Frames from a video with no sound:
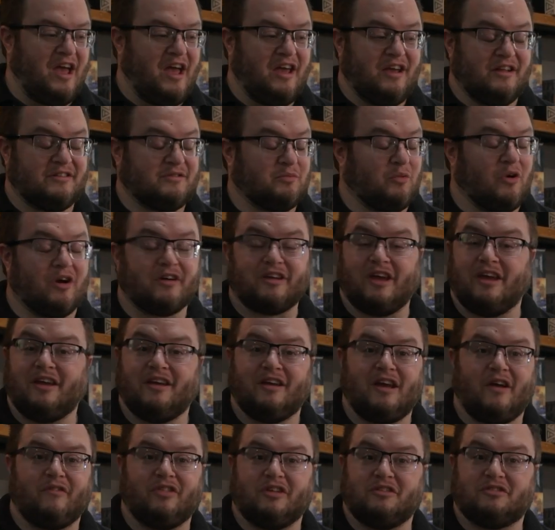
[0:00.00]
hey, it's
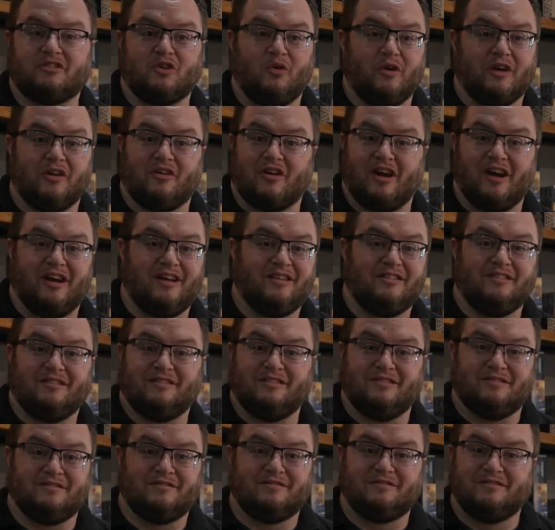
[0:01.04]
working. Everything's going great.
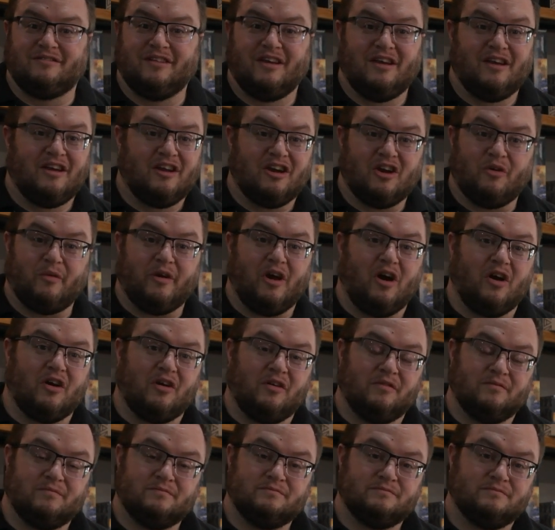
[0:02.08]
And here we are.